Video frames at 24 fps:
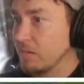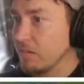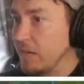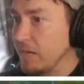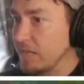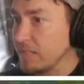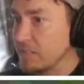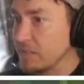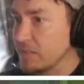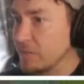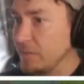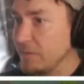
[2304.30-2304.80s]

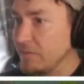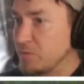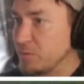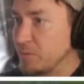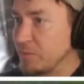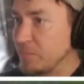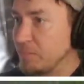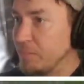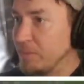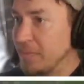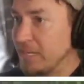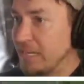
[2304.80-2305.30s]
Alright, so we have
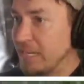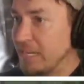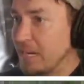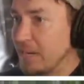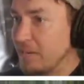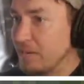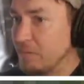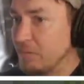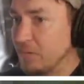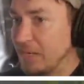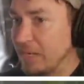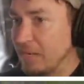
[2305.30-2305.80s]
to be a bit
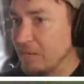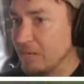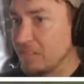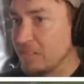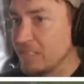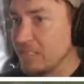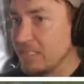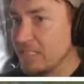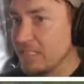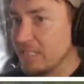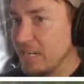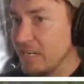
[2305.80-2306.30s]
careful now
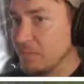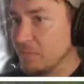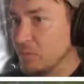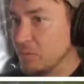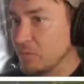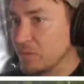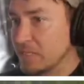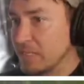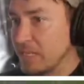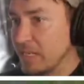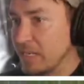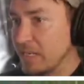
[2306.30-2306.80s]
because these
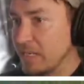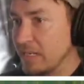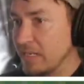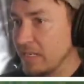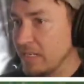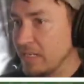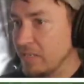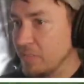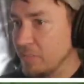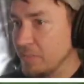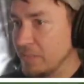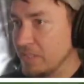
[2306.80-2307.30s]
animals get a
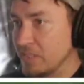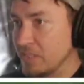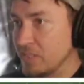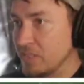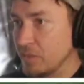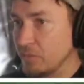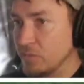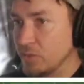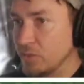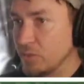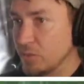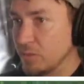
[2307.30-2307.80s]
little bit
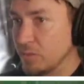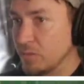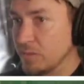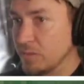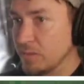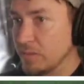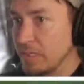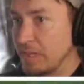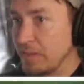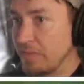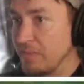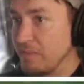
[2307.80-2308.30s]
social
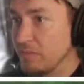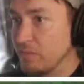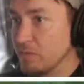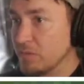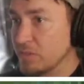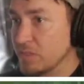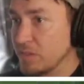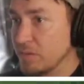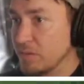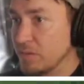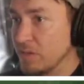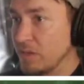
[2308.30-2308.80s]
and they're
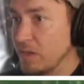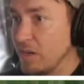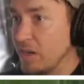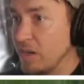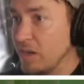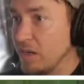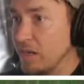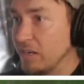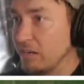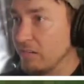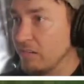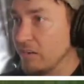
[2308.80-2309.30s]
also a lot
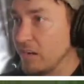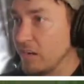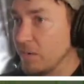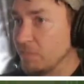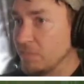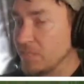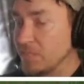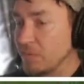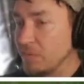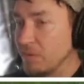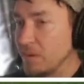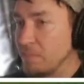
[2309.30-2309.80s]
higher
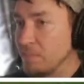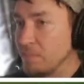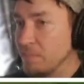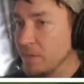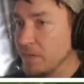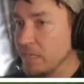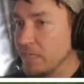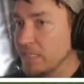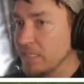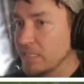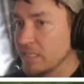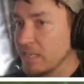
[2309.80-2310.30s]
up. So I
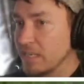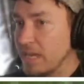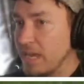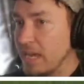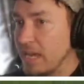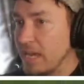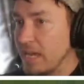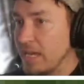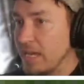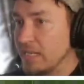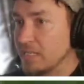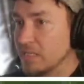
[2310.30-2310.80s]
might
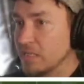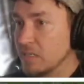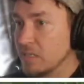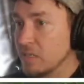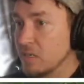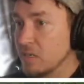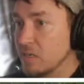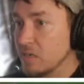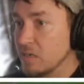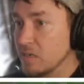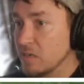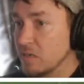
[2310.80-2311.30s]
head
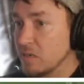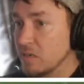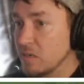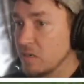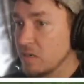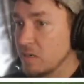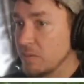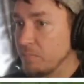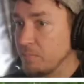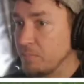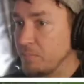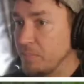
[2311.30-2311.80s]

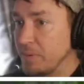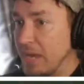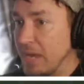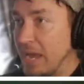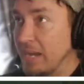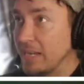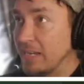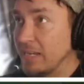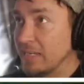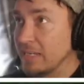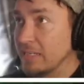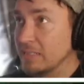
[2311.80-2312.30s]

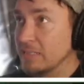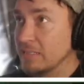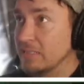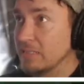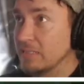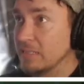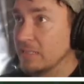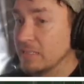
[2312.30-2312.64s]
back